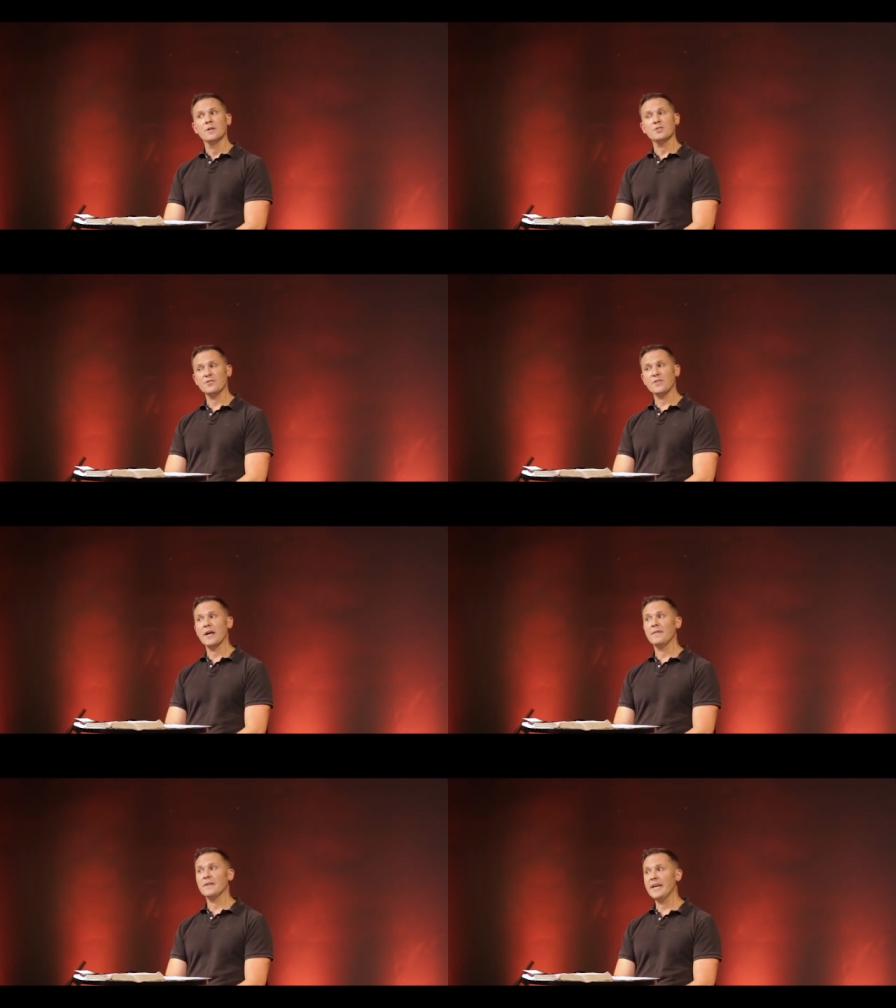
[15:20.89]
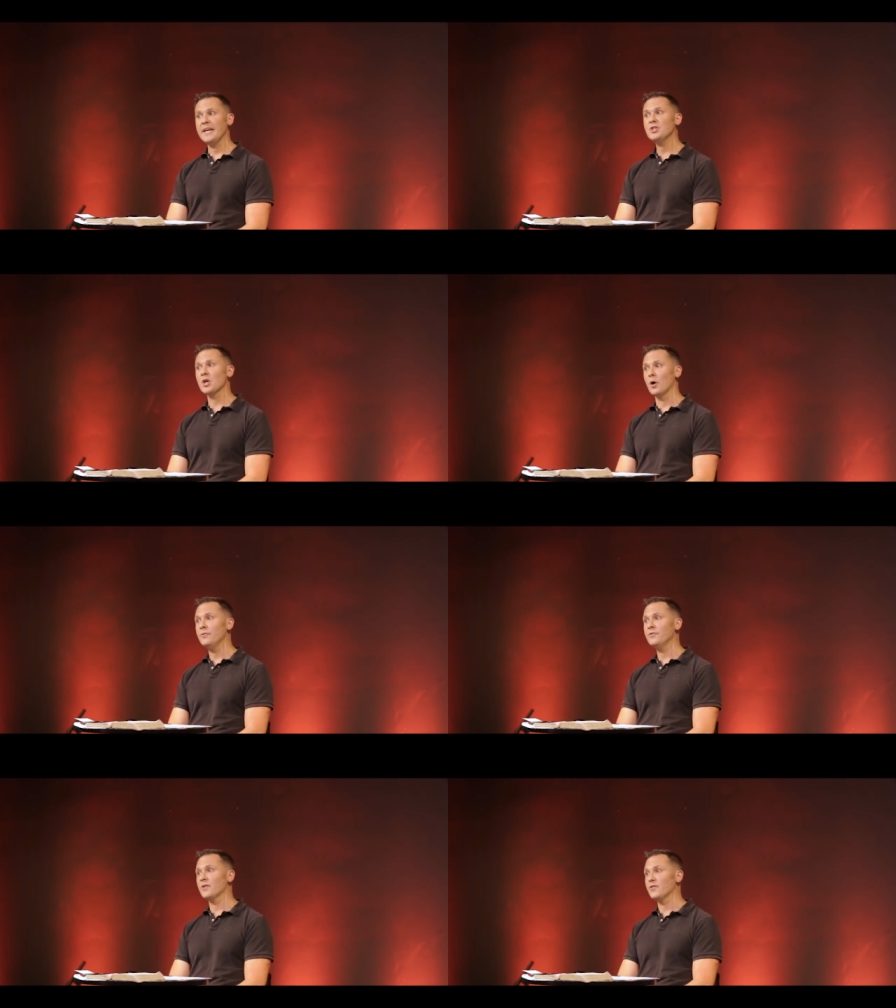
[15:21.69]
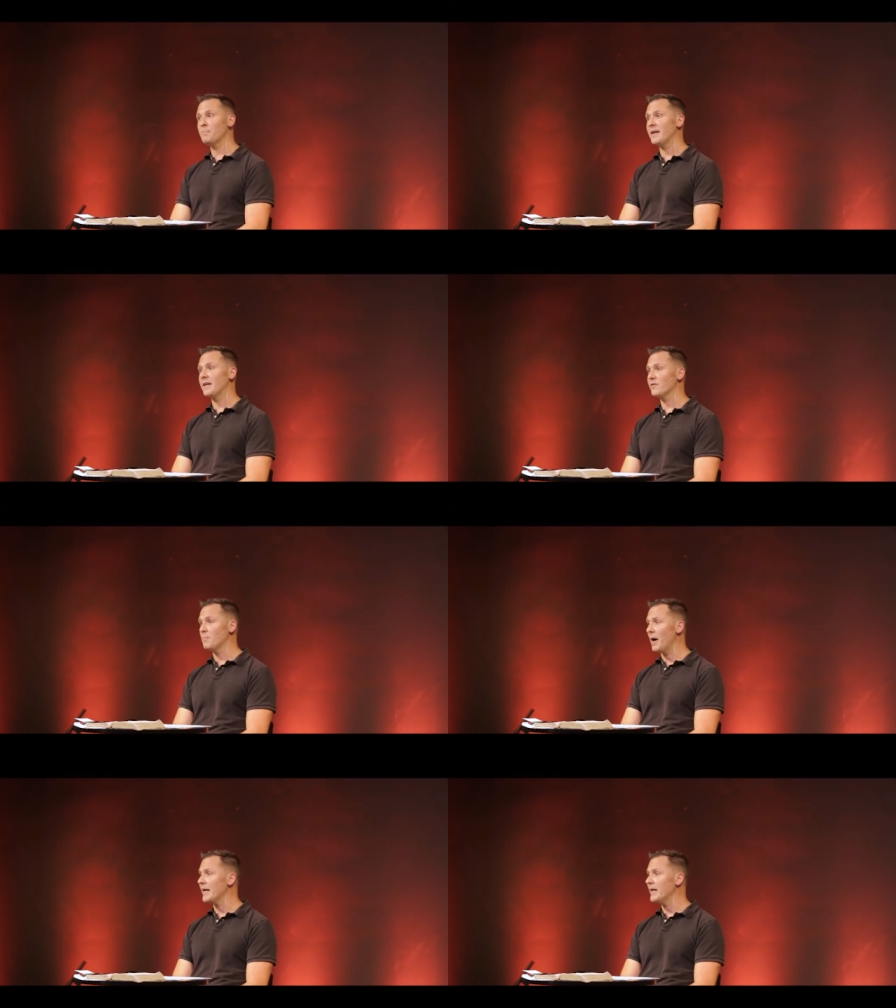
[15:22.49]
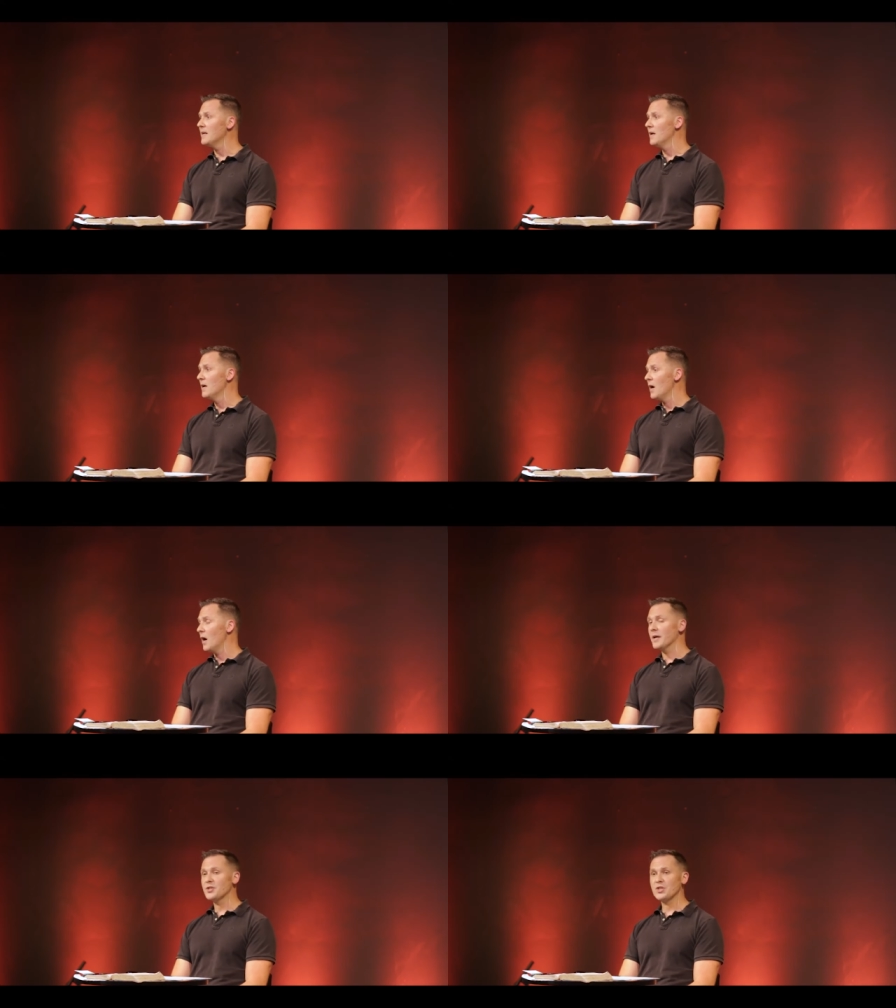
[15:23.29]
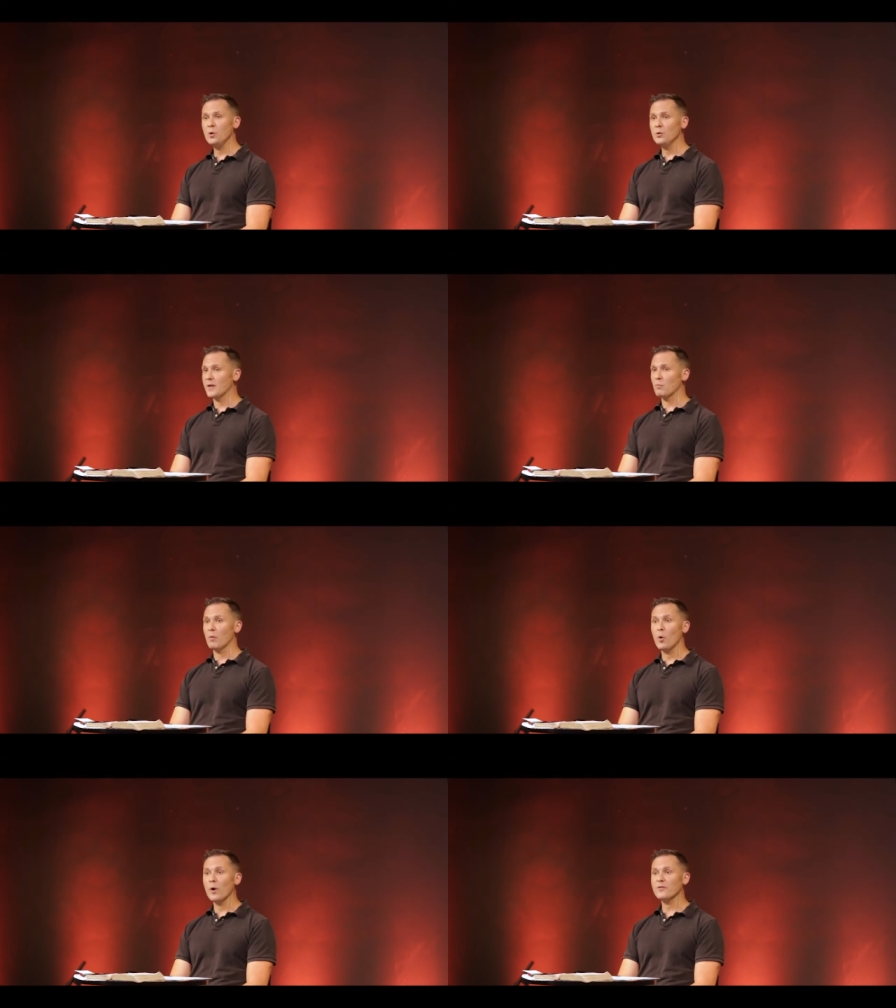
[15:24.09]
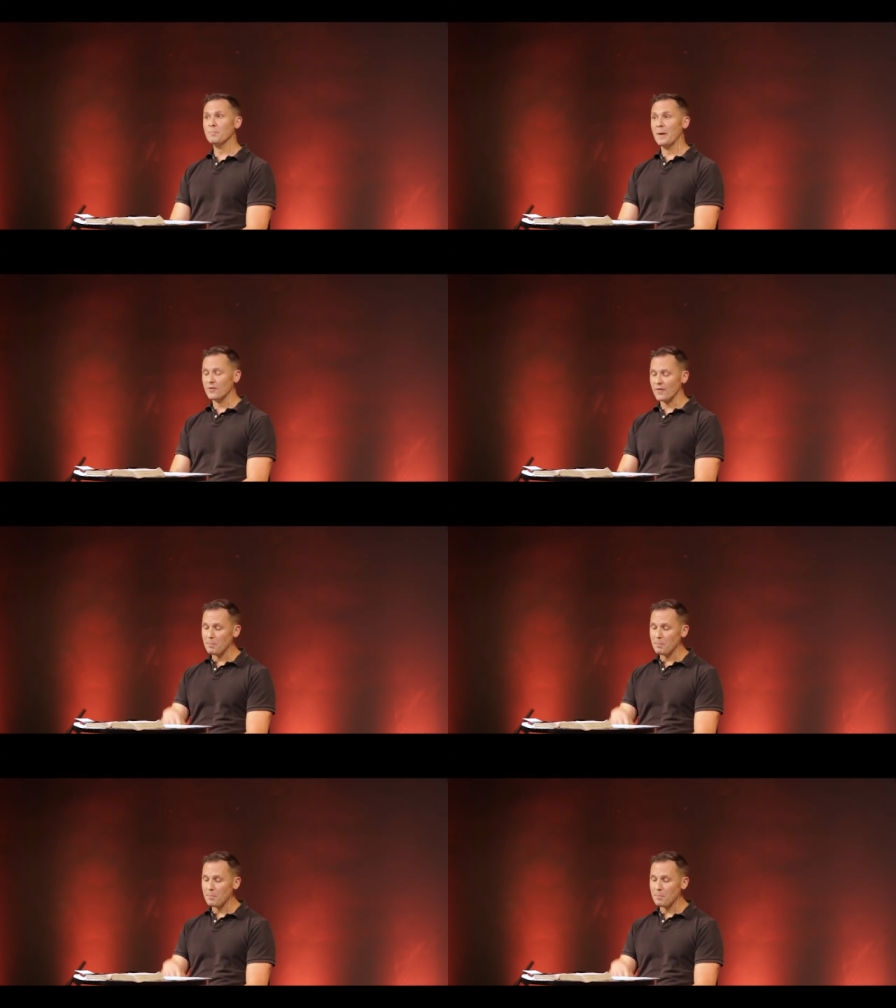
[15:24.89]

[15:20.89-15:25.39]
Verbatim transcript: Just saying he chose to spend his money on shoes that were more expensive.